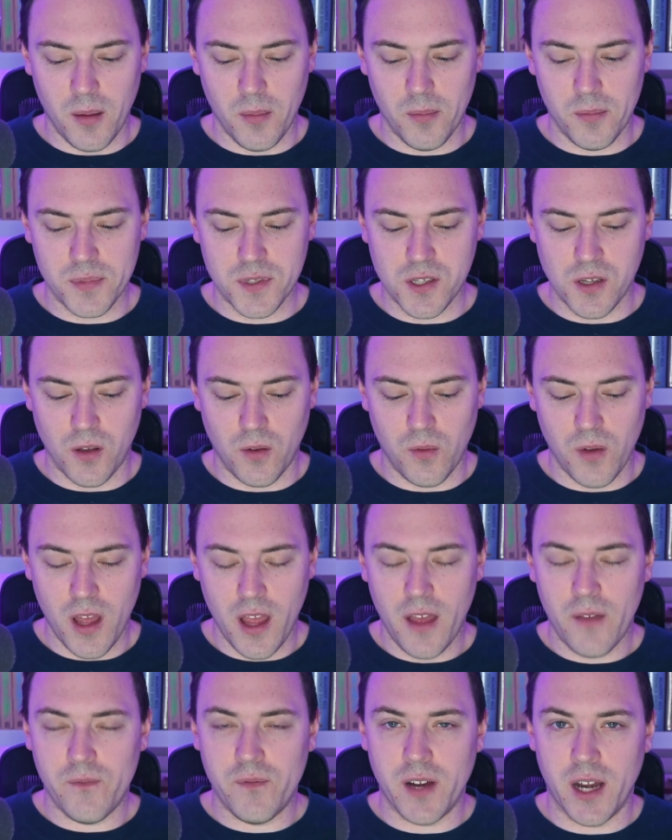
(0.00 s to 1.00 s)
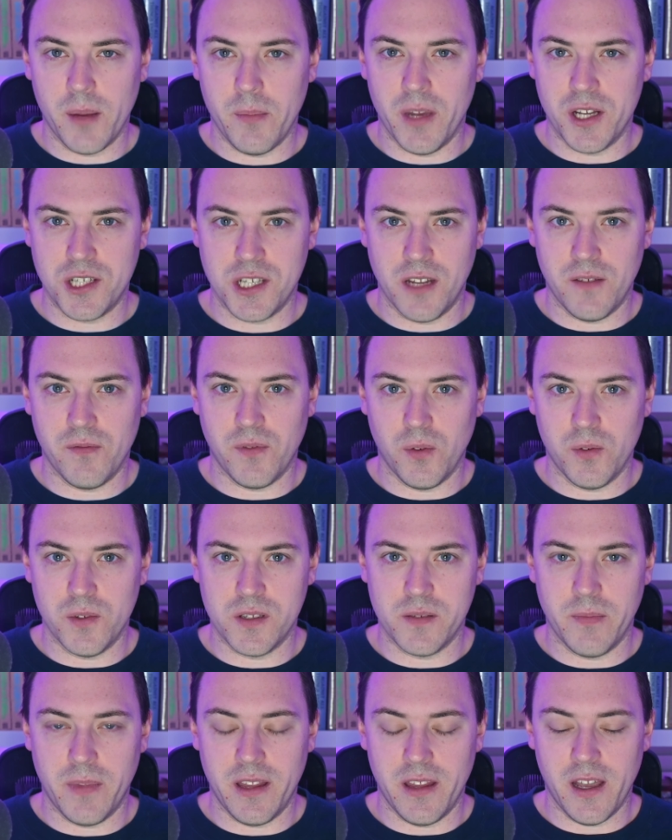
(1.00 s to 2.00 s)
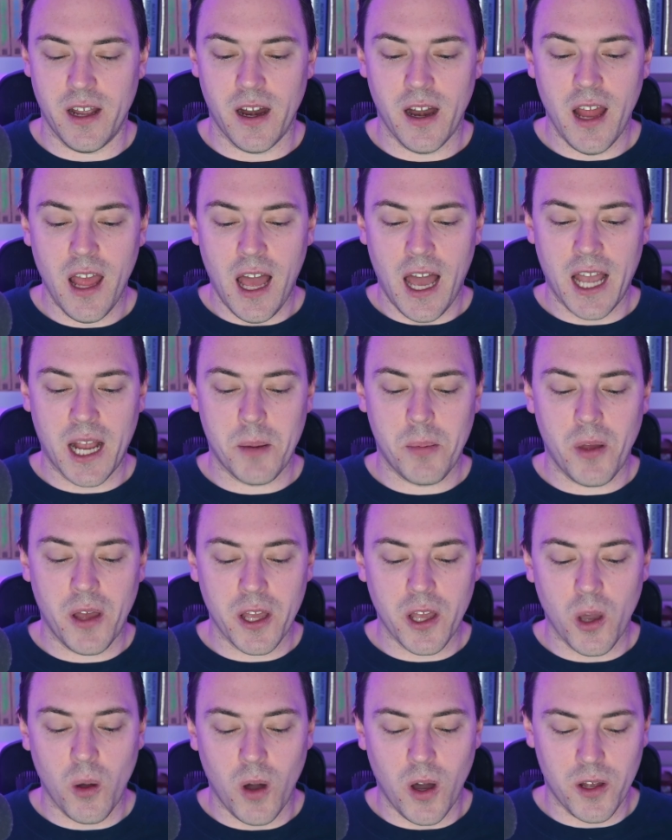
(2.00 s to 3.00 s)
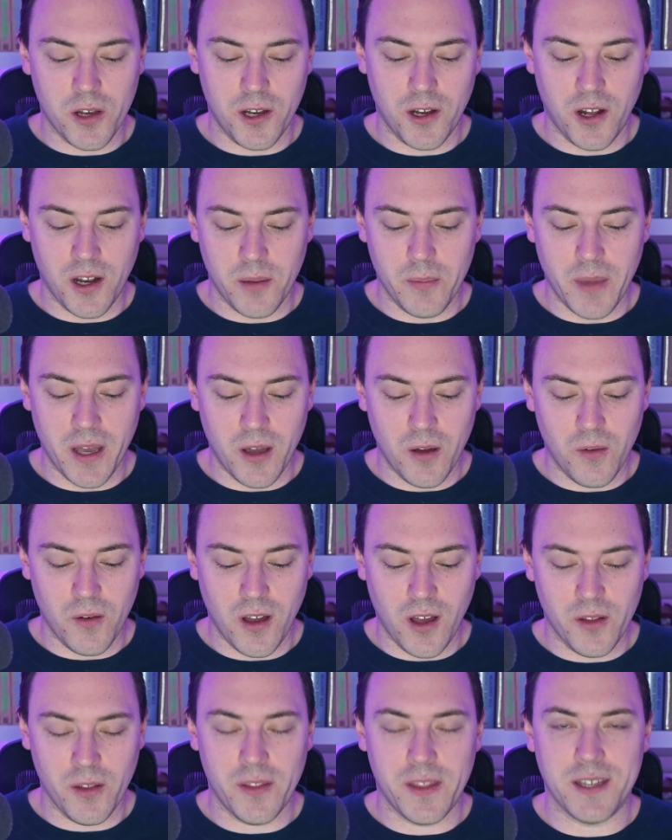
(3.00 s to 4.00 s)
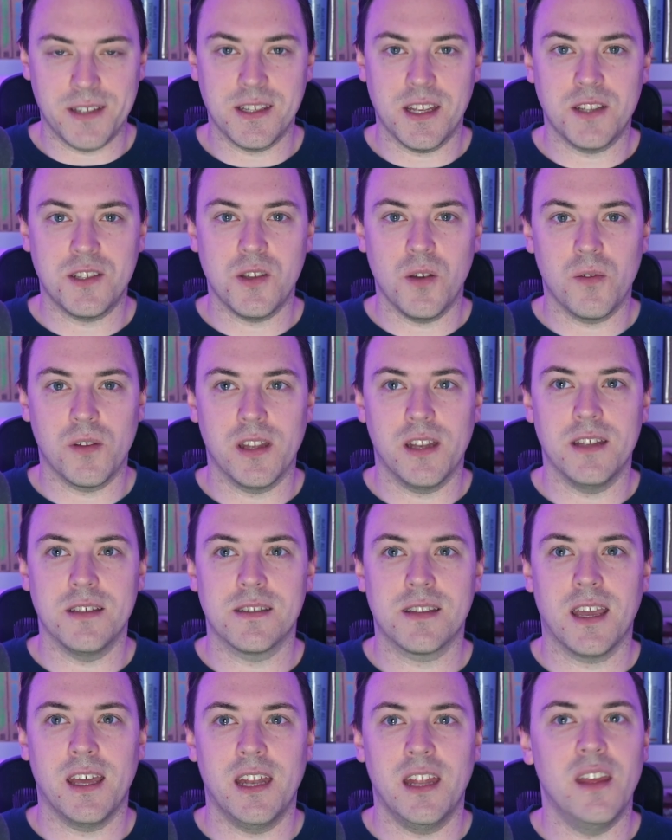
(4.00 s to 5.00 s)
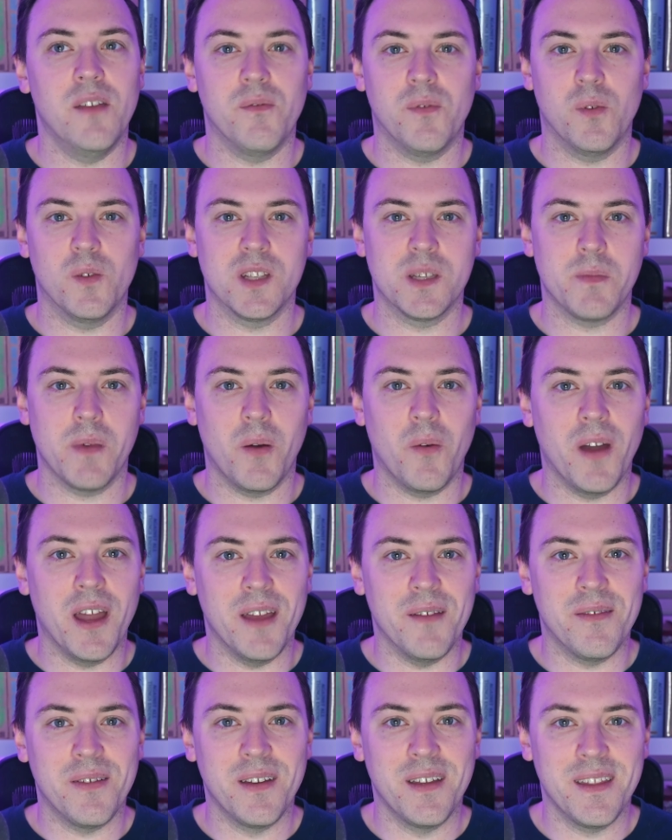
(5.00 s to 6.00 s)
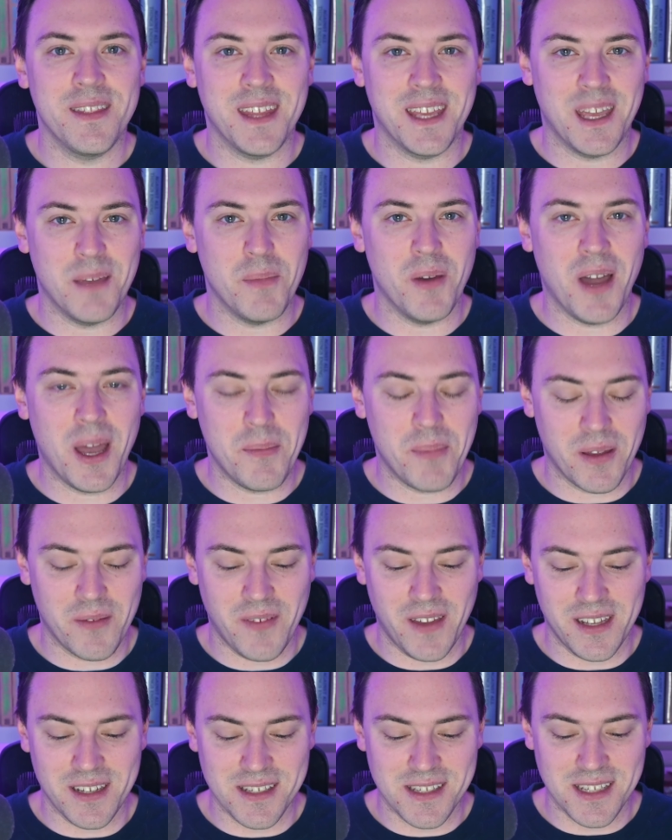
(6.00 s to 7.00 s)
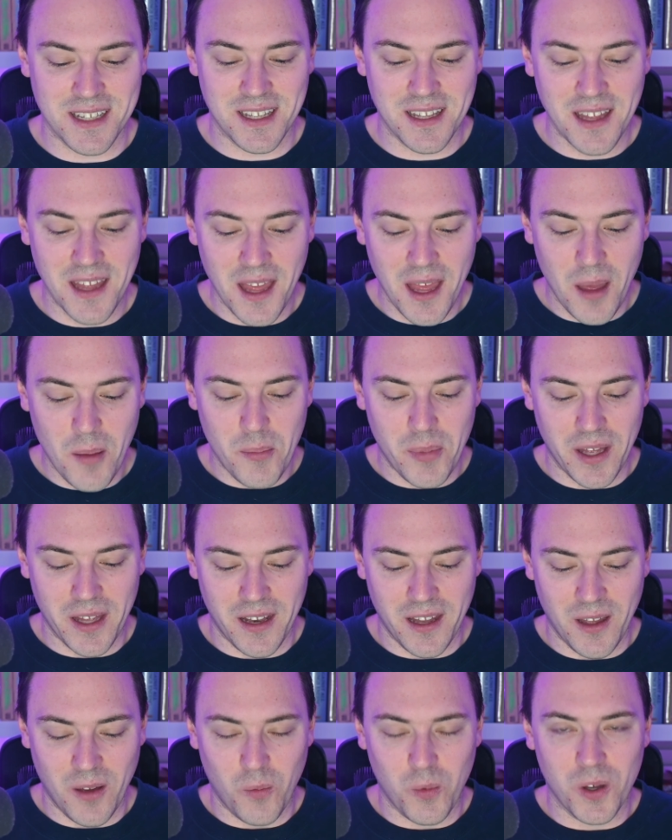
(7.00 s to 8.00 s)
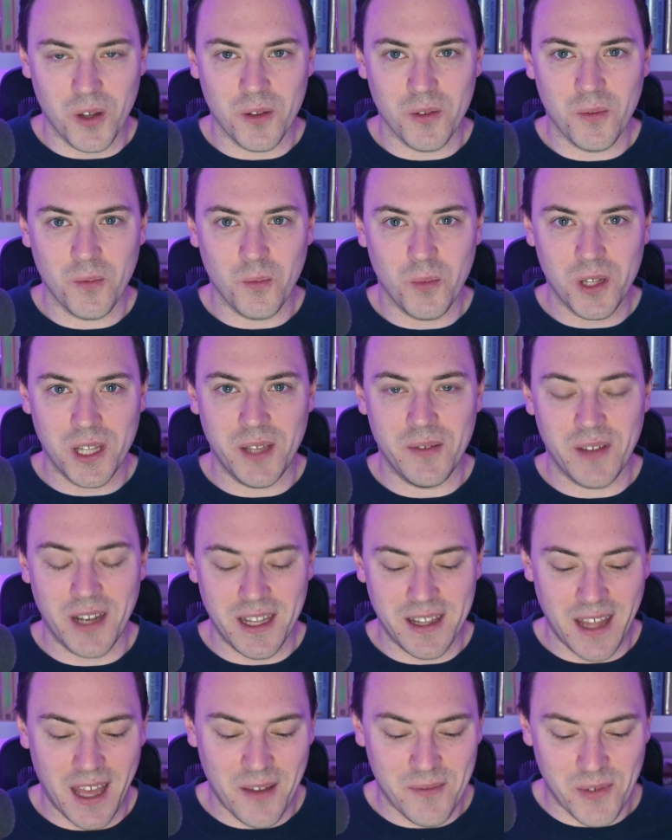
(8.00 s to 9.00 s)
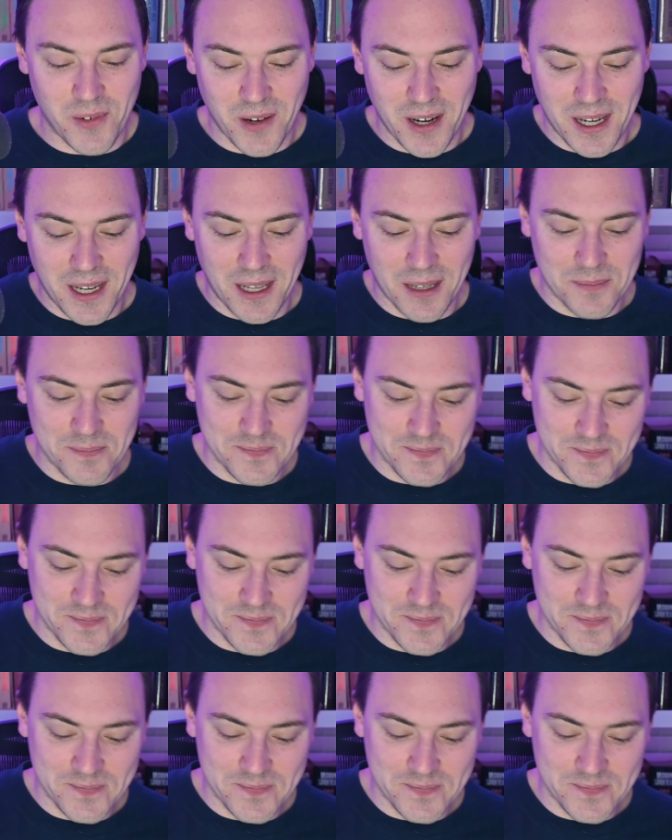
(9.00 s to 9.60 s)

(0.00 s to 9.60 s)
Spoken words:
So very much influenced me there. I could probably go on and on about all the things that Tolkien has kind of influenced my way of thinking about epic fantasy, but we'll leave it at that for right now.